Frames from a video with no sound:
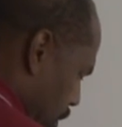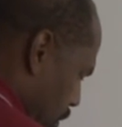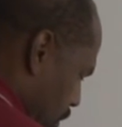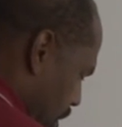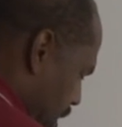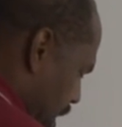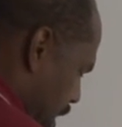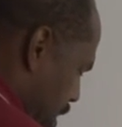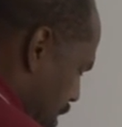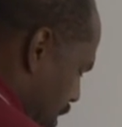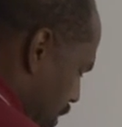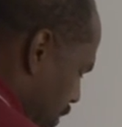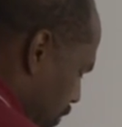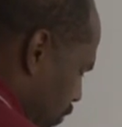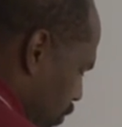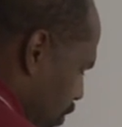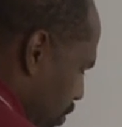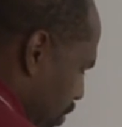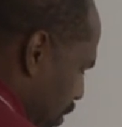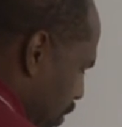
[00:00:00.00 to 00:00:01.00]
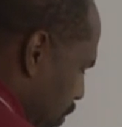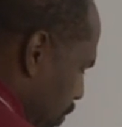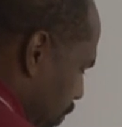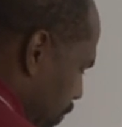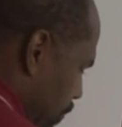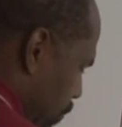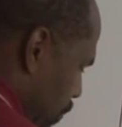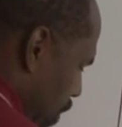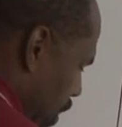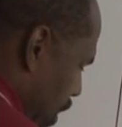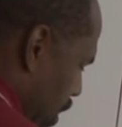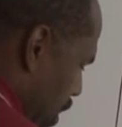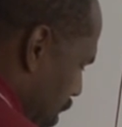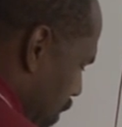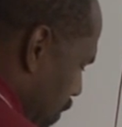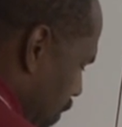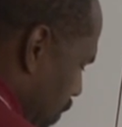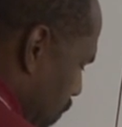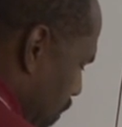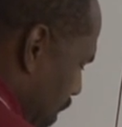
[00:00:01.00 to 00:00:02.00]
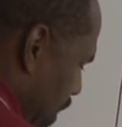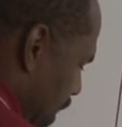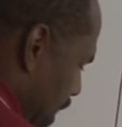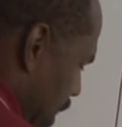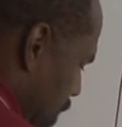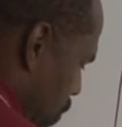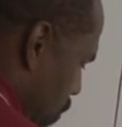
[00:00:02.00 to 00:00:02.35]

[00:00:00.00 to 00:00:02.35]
We add another symbol, another relay